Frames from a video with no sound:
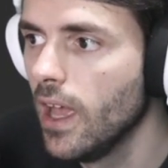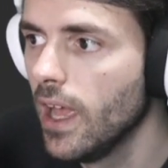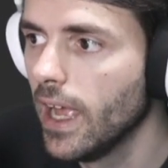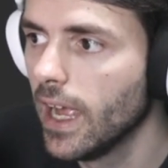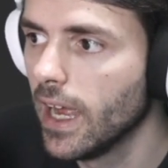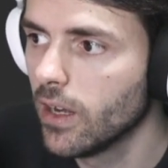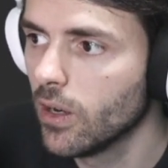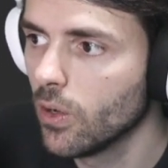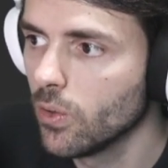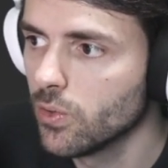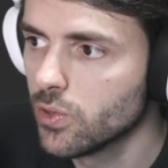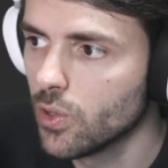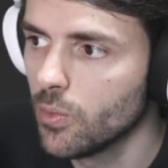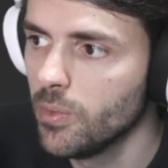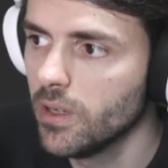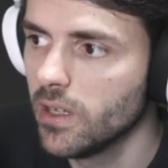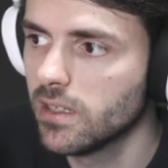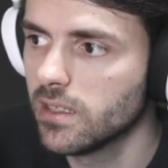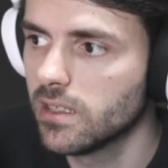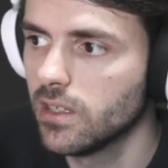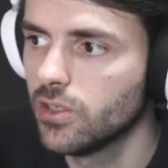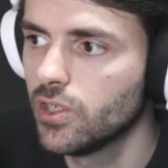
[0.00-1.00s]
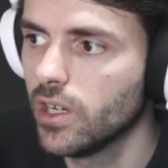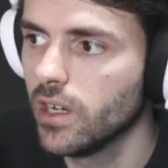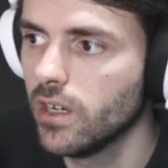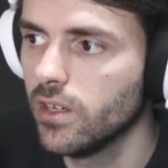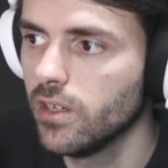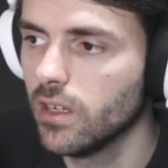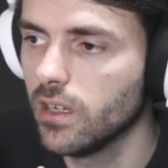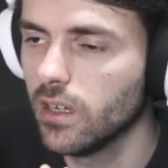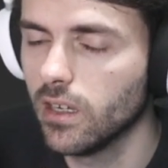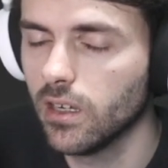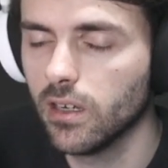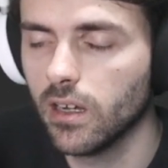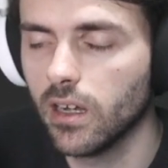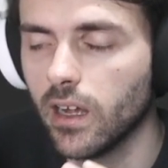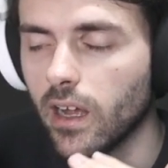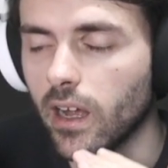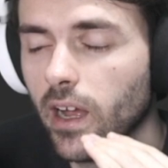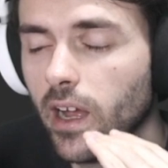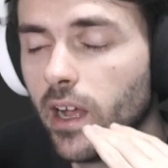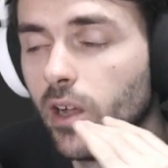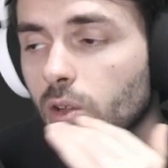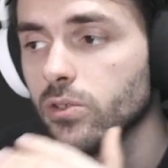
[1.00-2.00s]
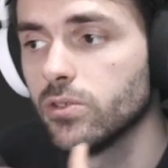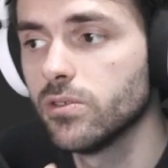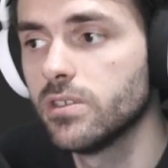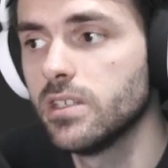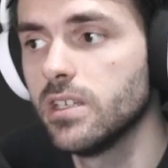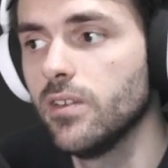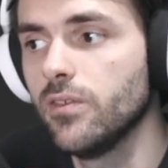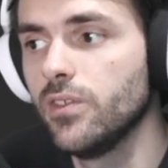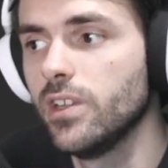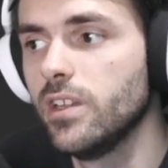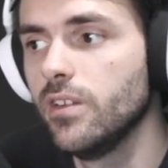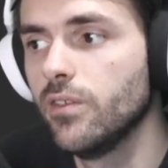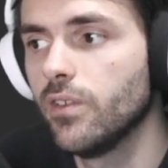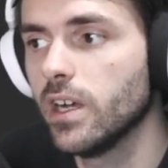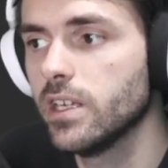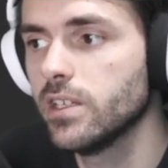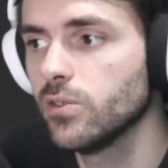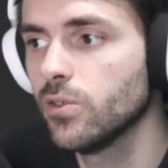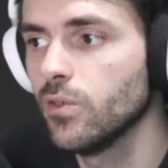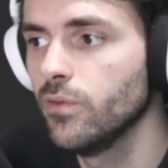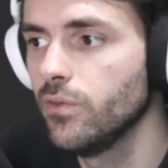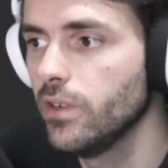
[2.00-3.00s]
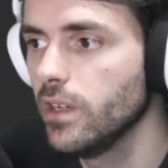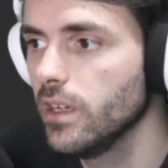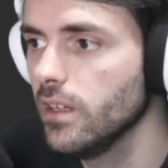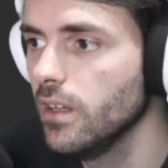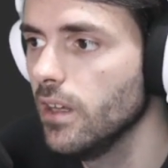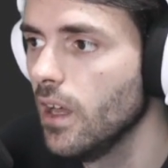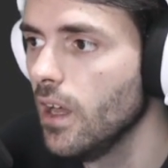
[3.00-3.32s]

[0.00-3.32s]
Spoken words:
And also because I also saved the device config.